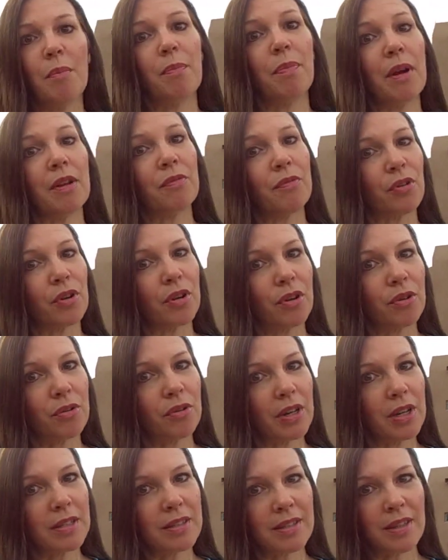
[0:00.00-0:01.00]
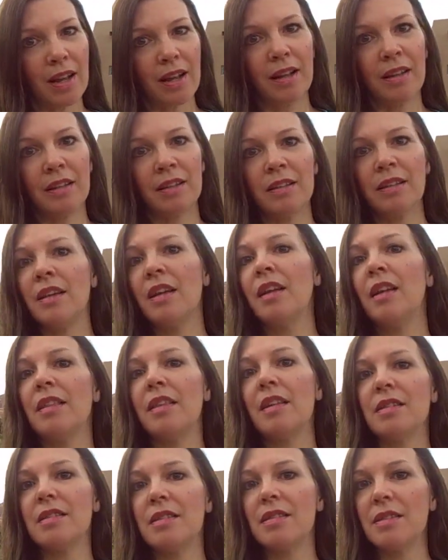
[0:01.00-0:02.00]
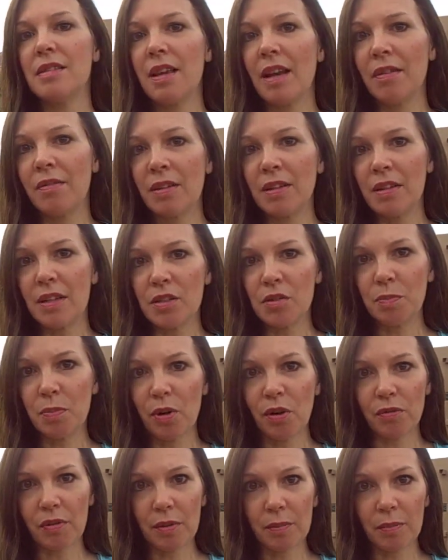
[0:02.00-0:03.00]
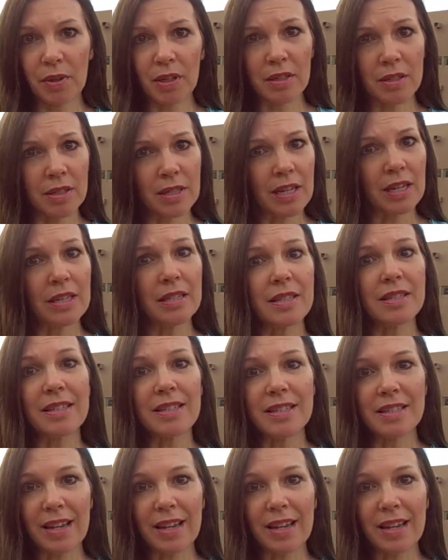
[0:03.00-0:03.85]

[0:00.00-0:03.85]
But for Kris Allen, the 7 is perfect because his